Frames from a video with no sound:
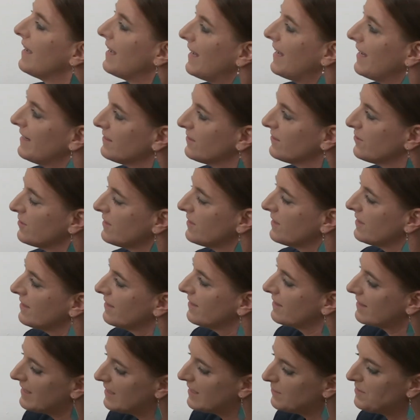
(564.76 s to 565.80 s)
And so
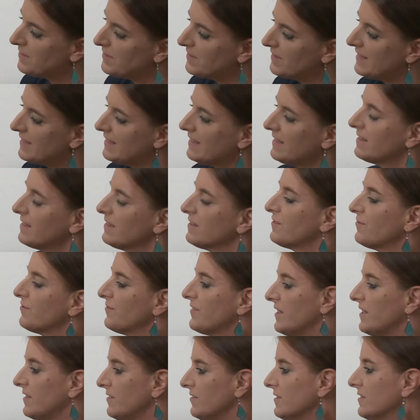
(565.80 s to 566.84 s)
the company is
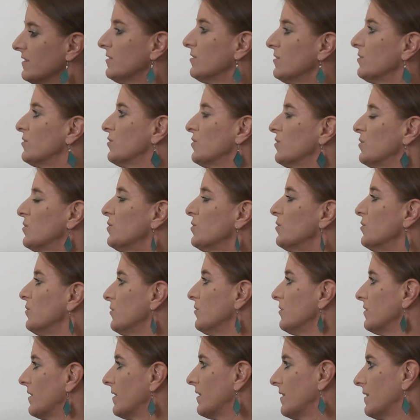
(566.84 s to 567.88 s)
founded
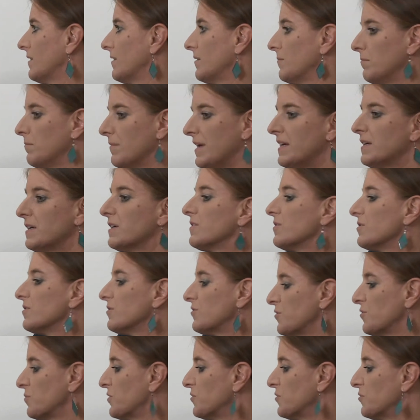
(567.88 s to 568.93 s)
to make a
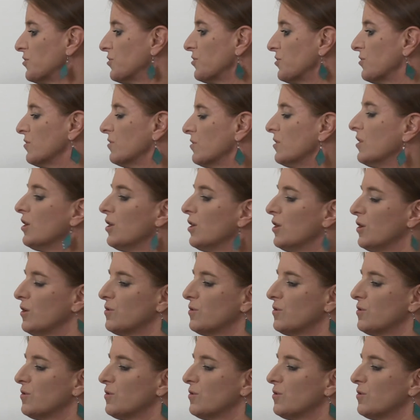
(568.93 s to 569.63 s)
contribution